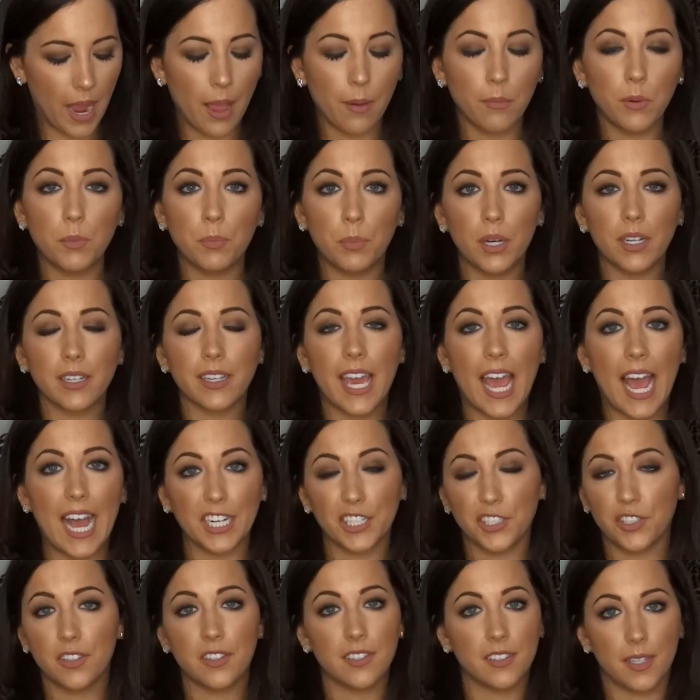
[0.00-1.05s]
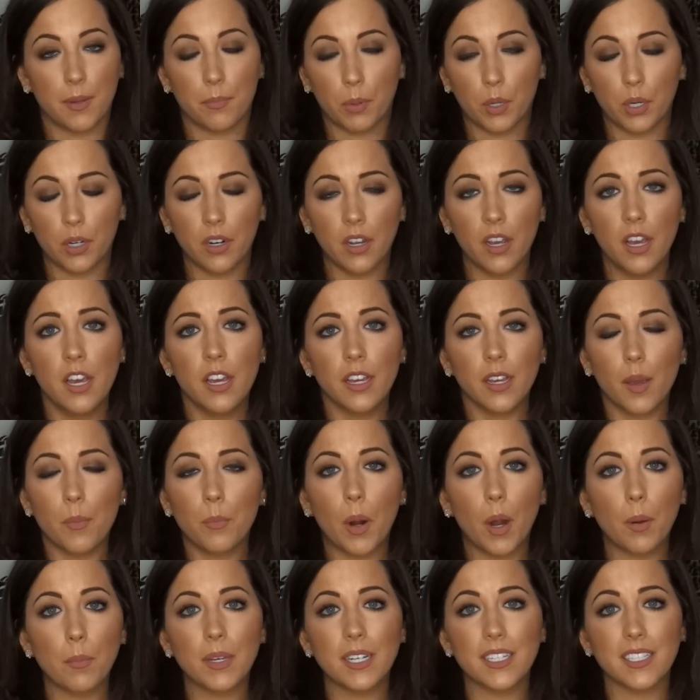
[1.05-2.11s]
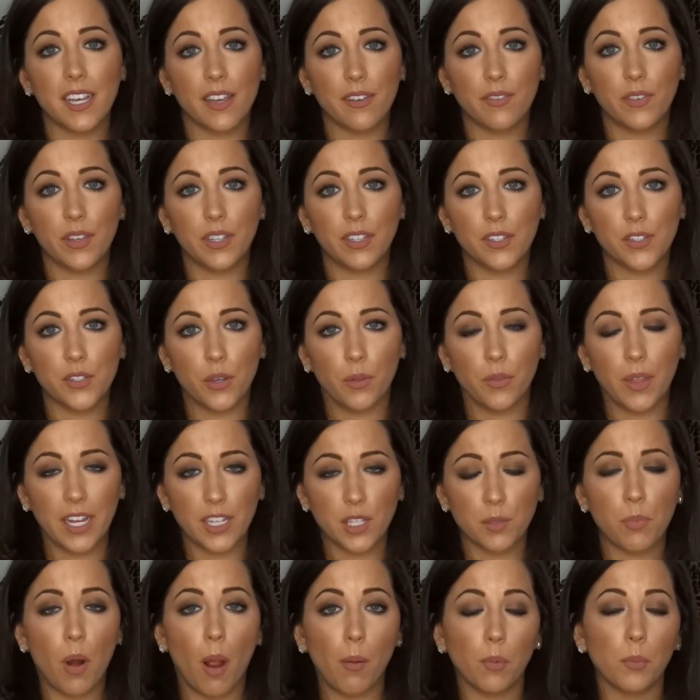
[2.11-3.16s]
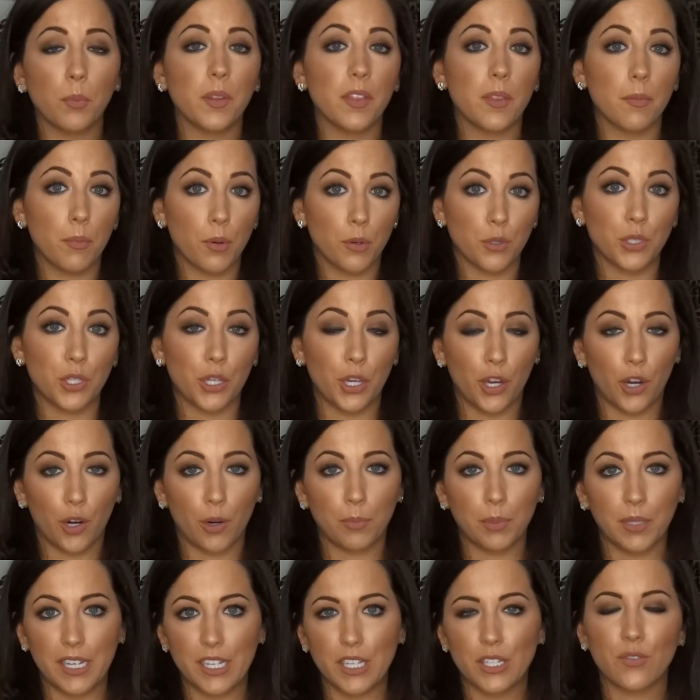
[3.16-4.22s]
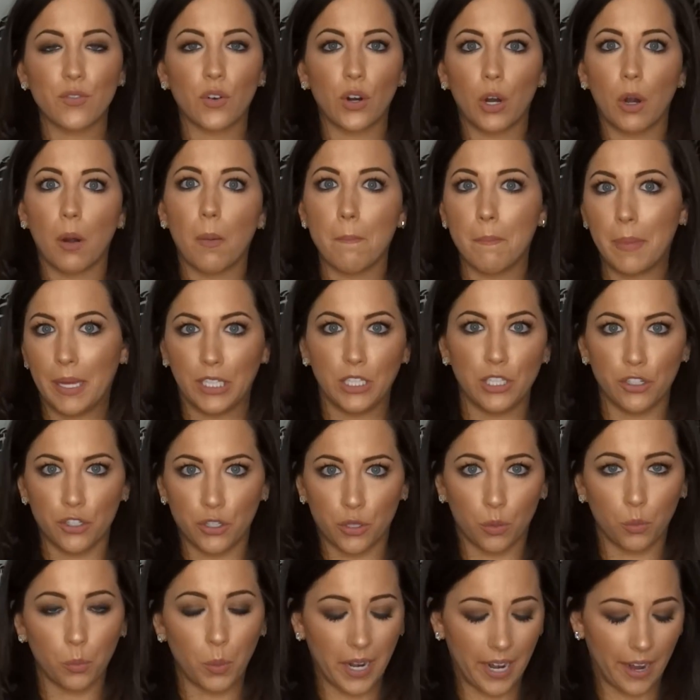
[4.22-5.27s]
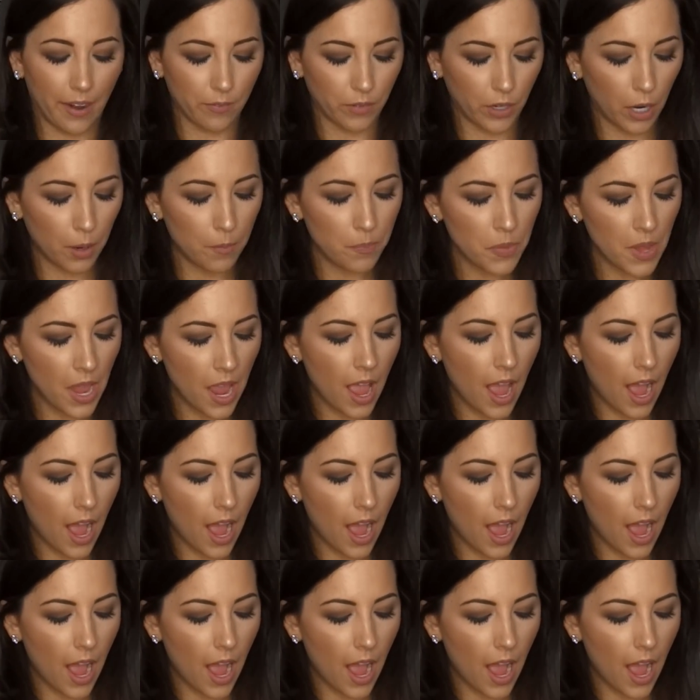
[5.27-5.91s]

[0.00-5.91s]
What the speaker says: I would put cash in the zippered compartment because I feel as though that's probably the most secure place for bills or whatever.